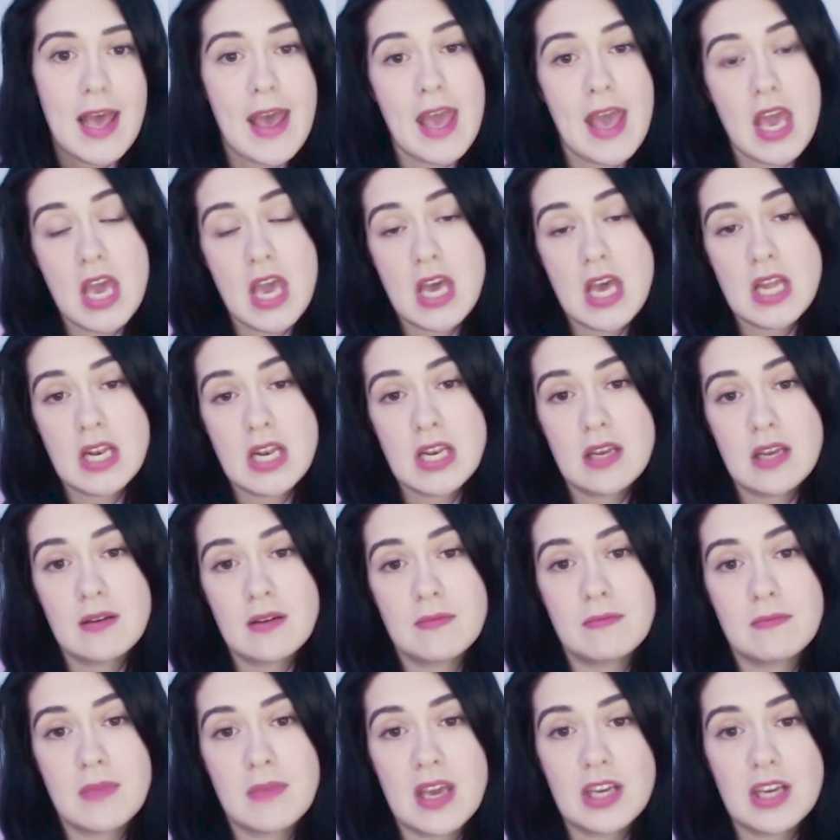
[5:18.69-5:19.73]
and
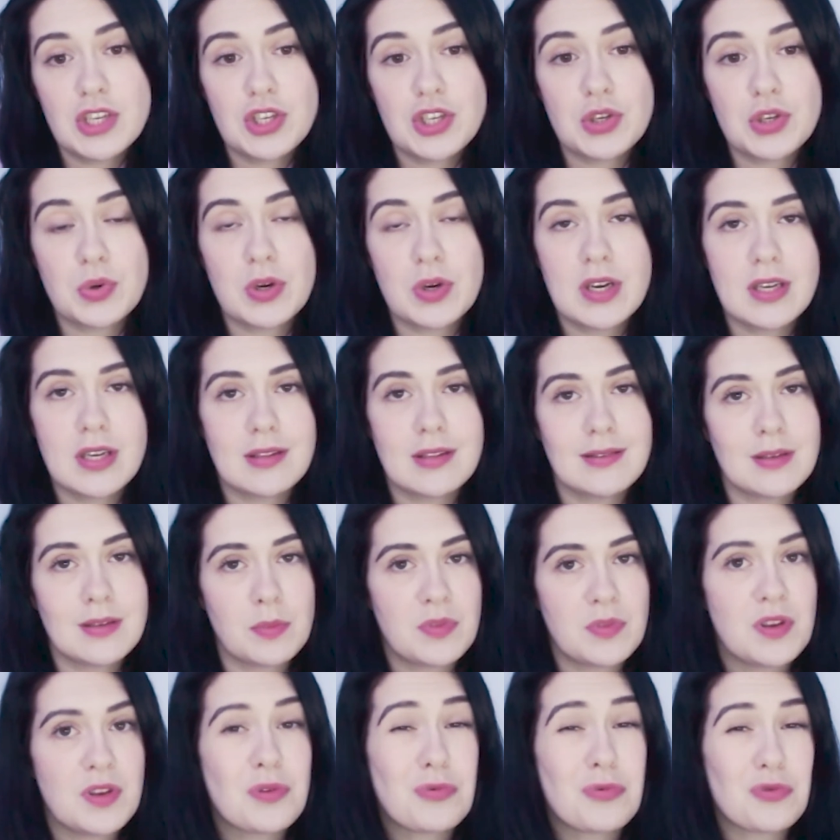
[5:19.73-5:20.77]
make sure it's
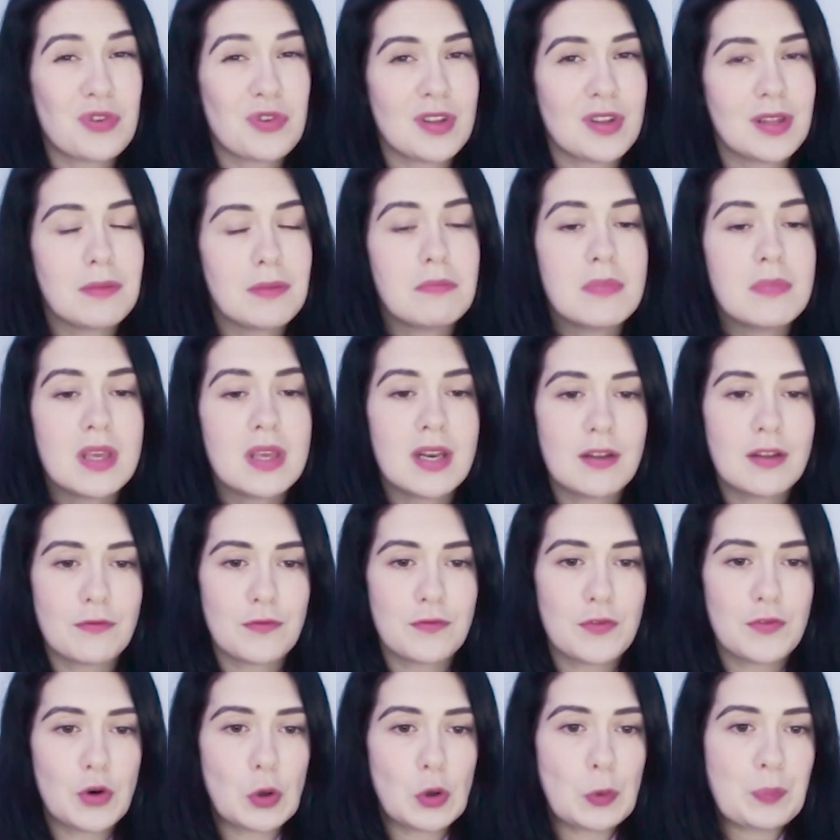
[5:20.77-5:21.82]
something really
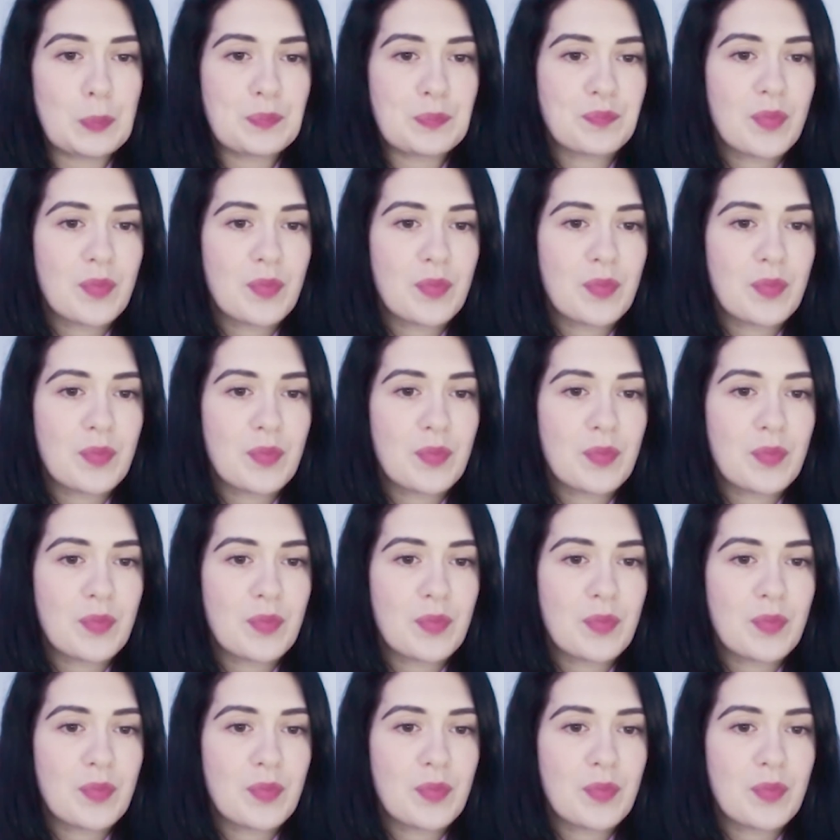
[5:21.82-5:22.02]
meaningful.